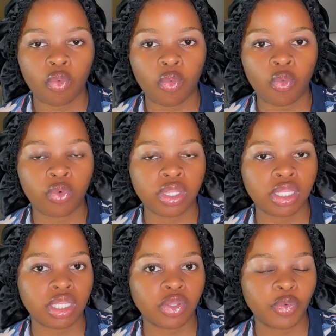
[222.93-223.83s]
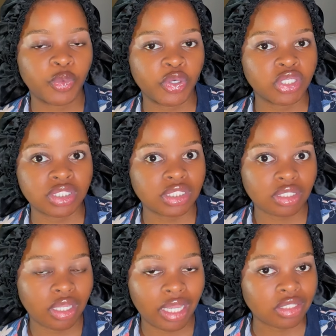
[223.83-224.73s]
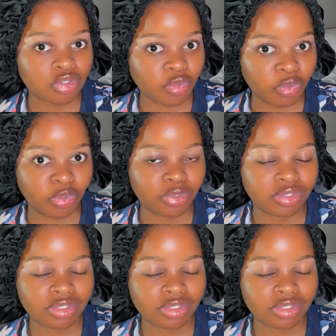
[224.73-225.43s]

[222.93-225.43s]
we weren't at school.